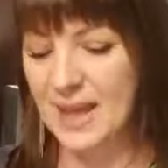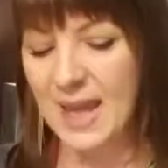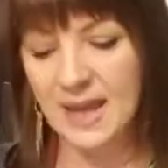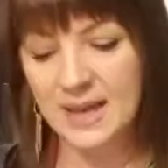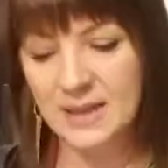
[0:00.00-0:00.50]

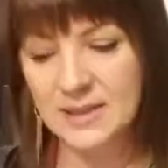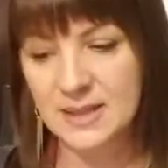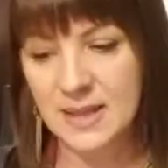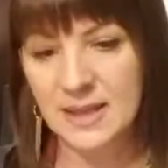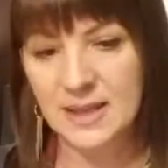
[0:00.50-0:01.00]
And
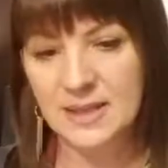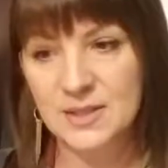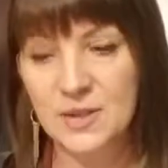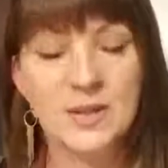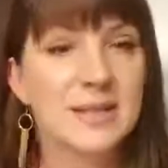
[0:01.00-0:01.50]
so
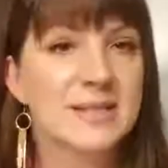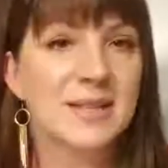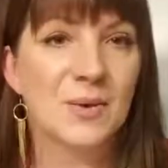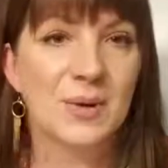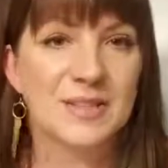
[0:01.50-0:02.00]
you can listen to
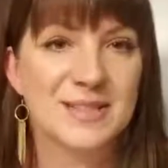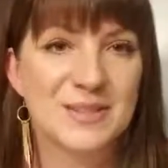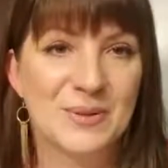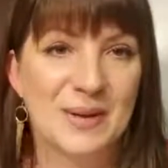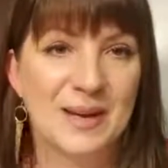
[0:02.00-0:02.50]
the origin
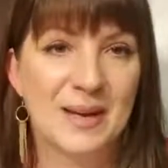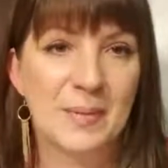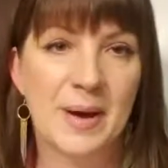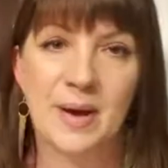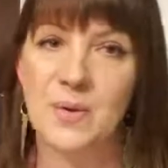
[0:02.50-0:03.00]
story
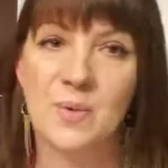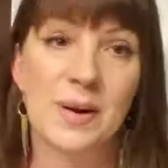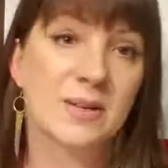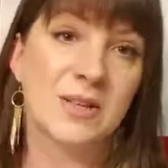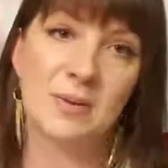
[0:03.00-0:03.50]
about
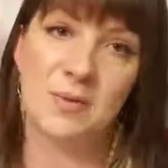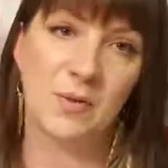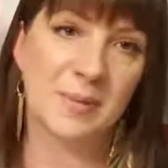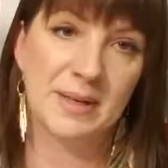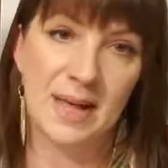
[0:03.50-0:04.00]
where Tribe of
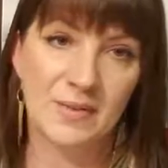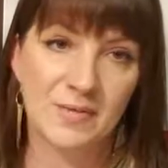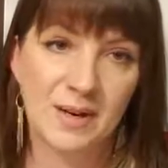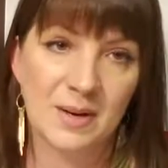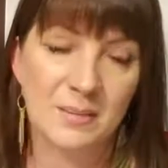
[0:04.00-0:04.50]
Women came
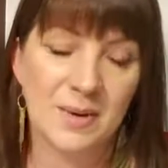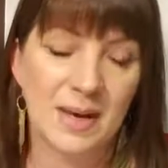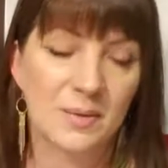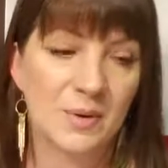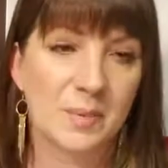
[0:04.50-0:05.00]
from,
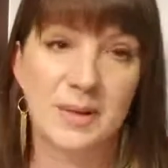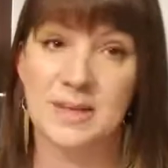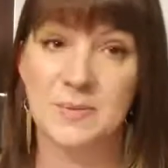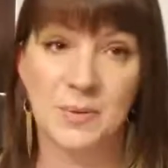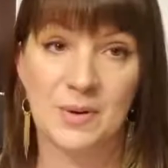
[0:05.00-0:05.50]
and we'll be
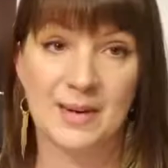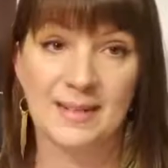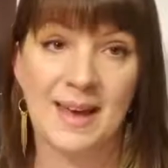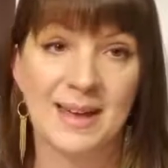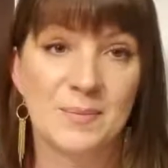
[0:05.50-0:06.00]
exploring
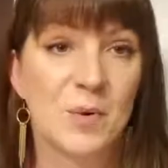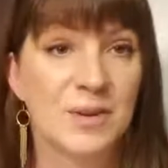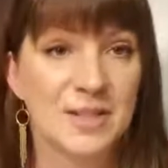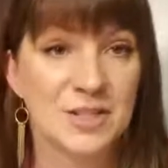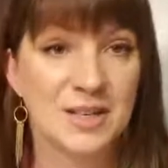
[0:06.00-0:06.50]
that more
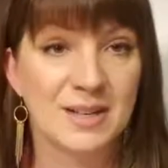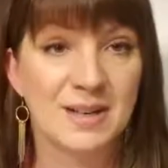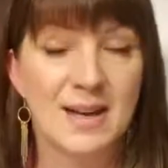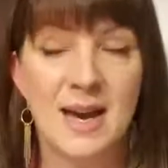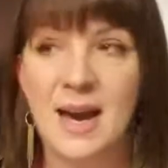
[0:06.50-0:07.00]
this year
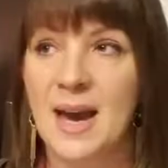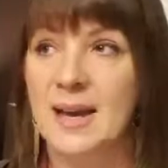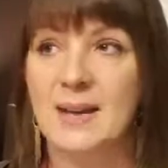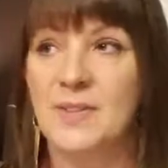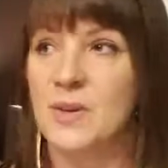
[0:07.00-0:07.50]

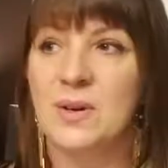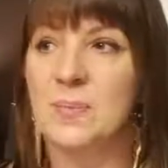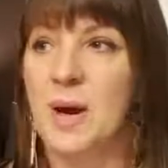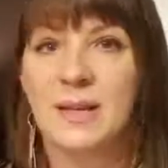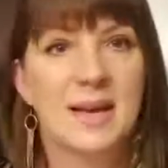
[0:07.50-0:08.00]
if you're a
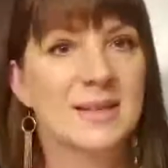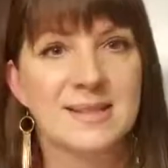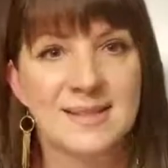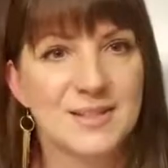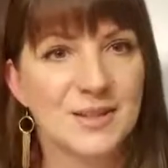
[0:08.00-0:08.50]
podcast
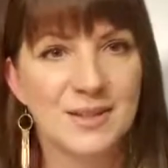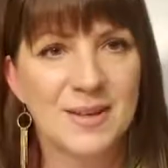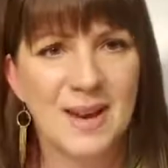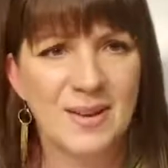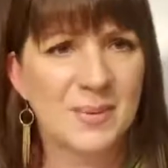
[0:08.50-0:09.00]
listener,
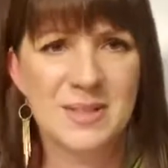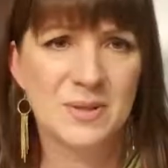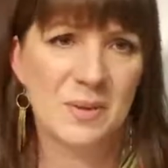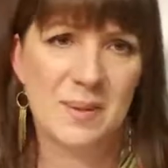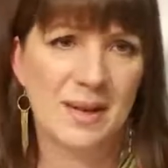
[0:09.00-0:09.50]
how can we
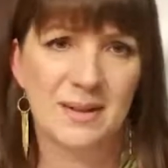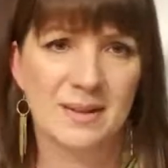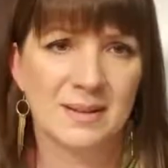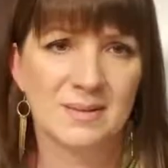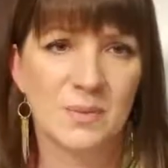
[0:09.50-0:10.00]
do it better?
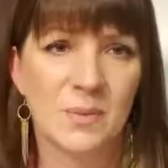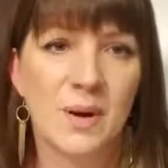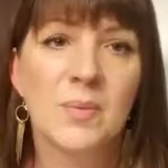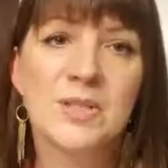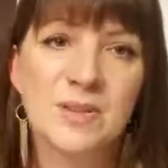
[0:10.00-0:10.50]

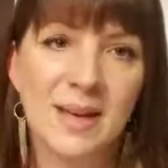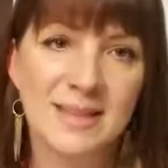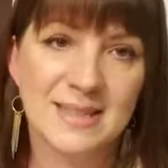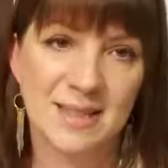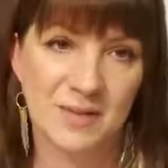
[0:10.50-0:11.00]
What would you like
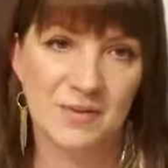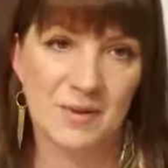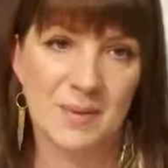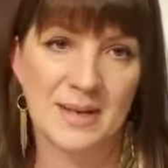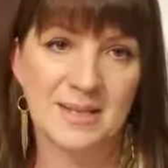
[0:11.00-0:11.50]
to hear
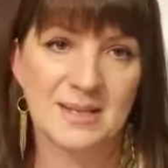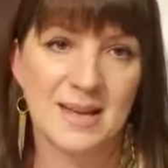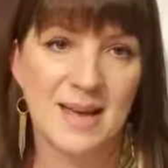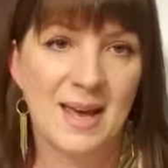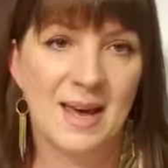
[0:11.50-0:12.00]
from us?
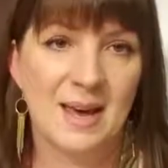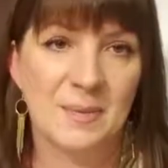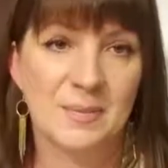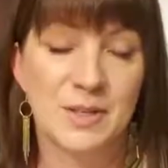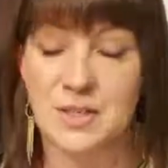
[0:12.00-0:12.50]

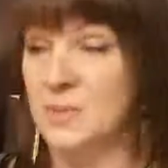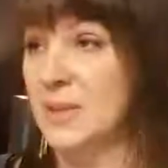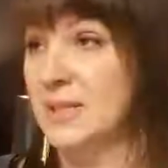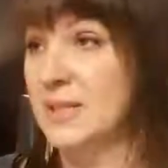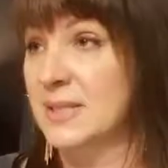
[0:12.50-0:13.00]
Um, do you just want
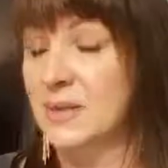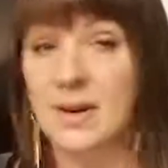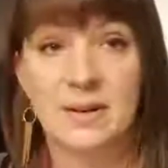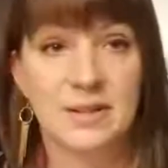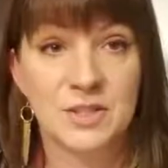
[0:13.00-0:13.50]
us to sit
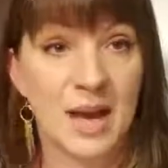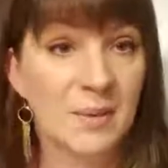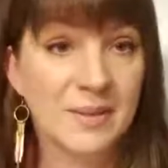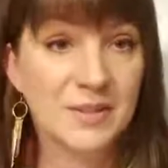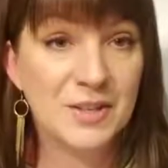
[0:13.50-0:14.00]
around and
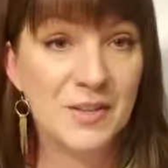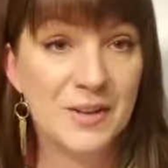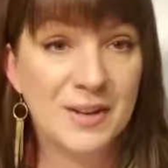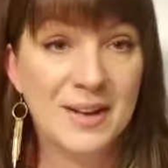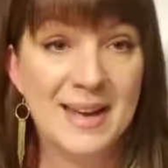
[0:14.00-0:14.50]
chat with each
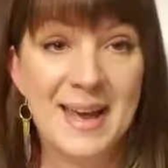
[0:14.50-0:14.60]
other?